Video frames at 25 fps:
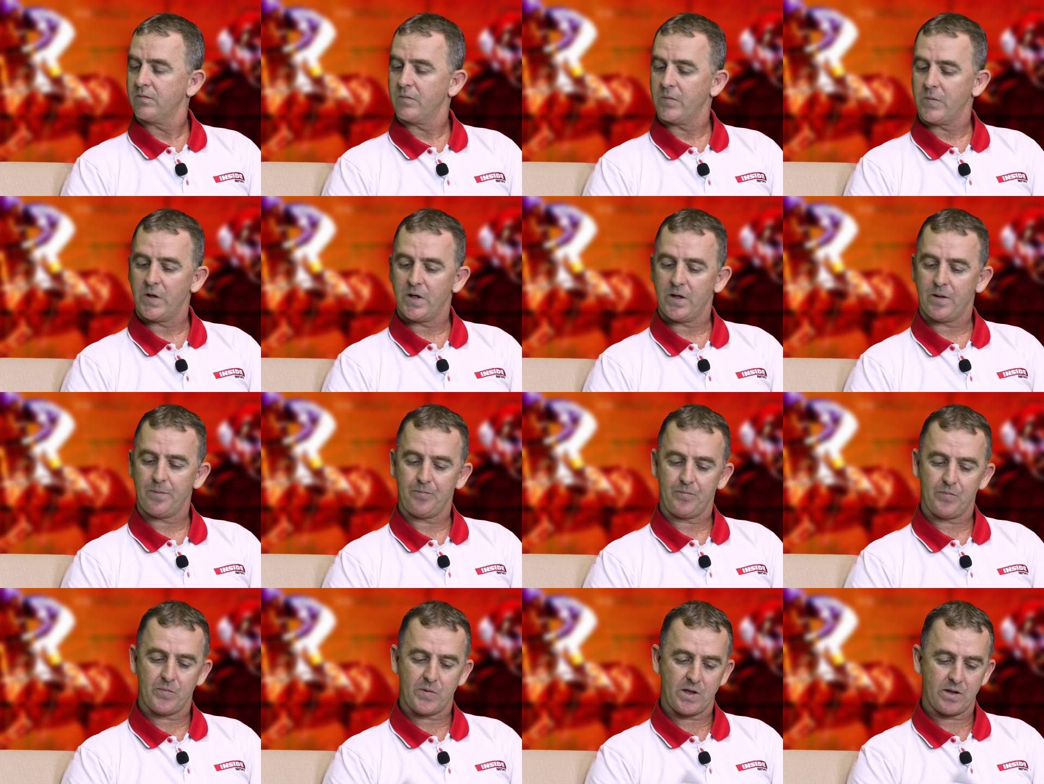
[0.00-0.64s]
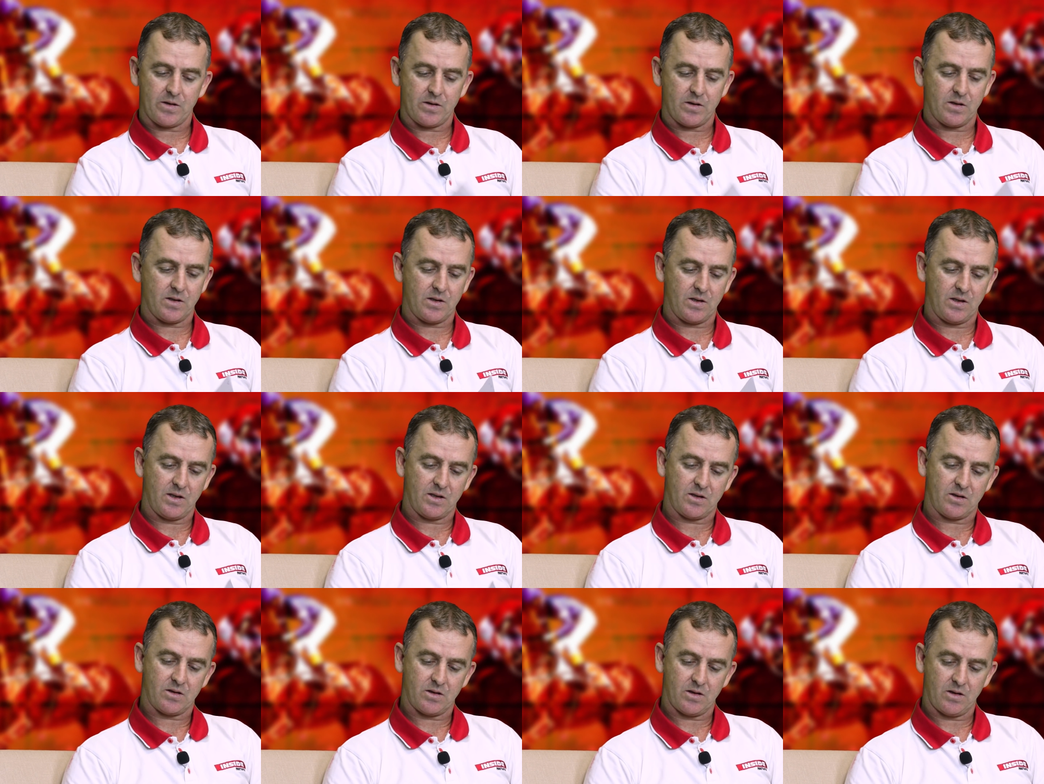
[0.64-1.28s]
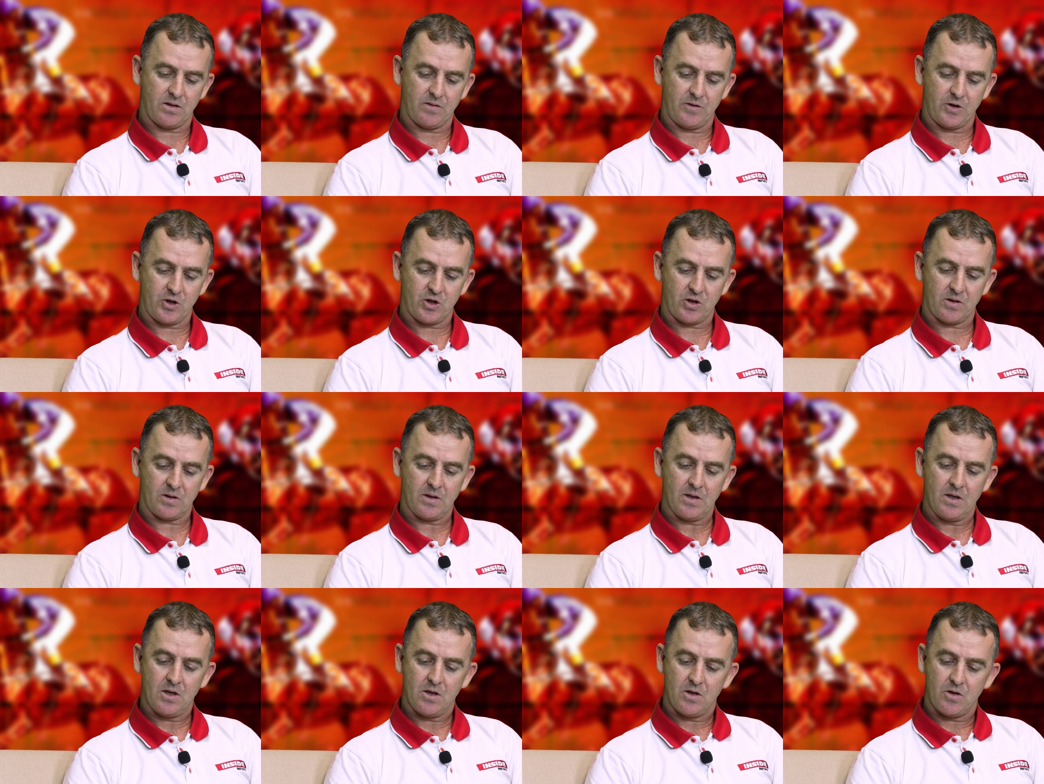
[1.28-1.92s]
Yeah, nice to see that Vish
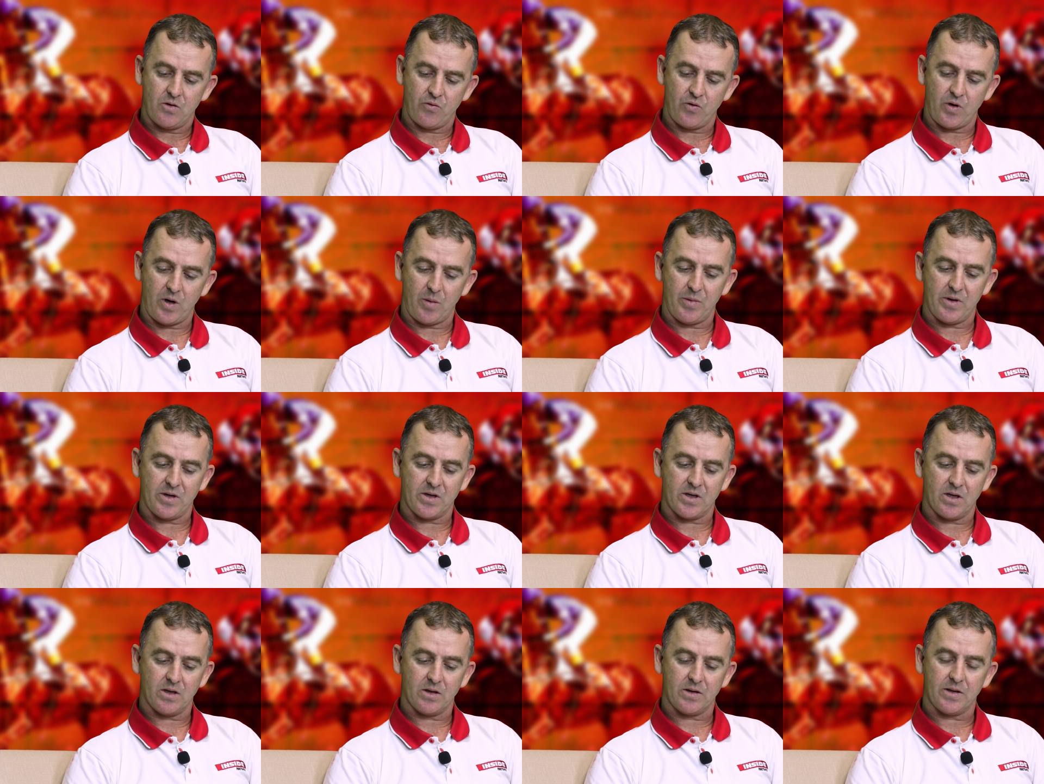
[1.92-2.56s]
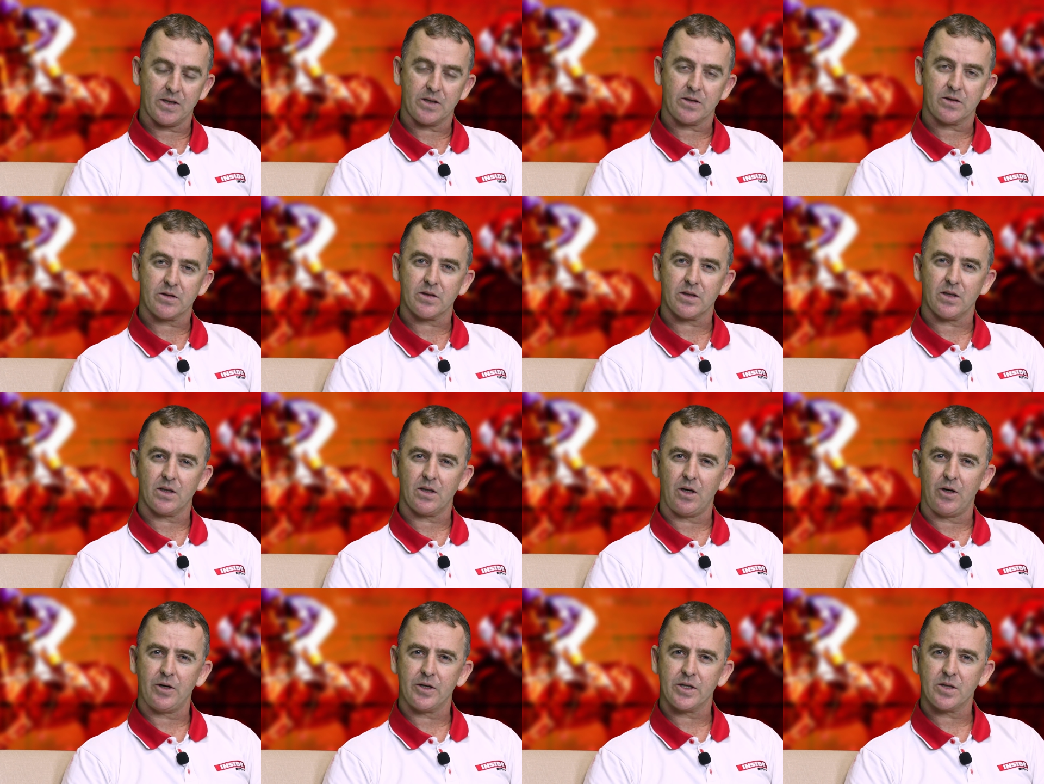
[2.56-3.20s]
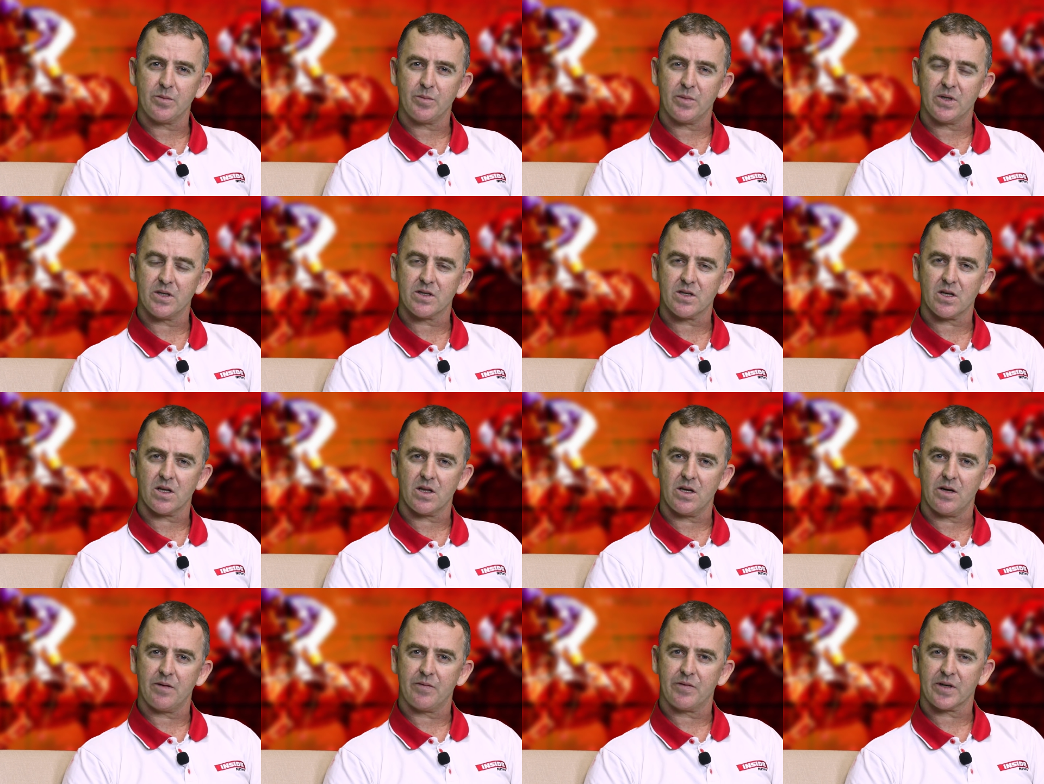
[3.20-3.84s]
Ramana that owned him in
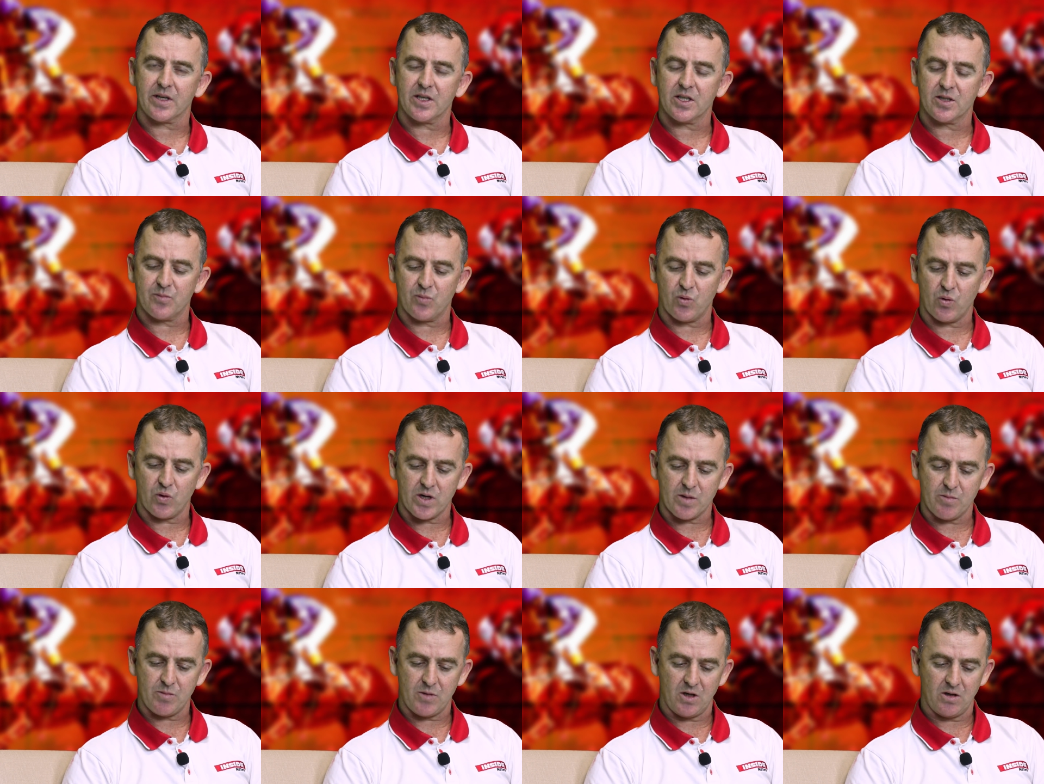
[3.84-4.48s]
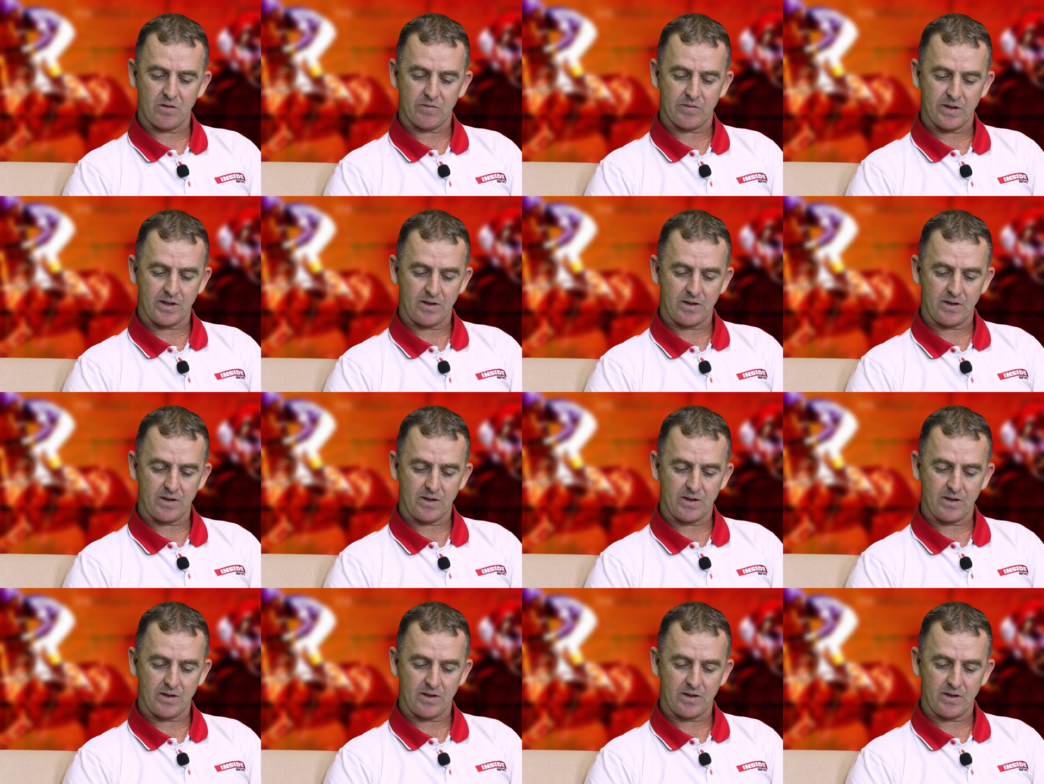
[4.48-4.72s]
South Africa has brought him over.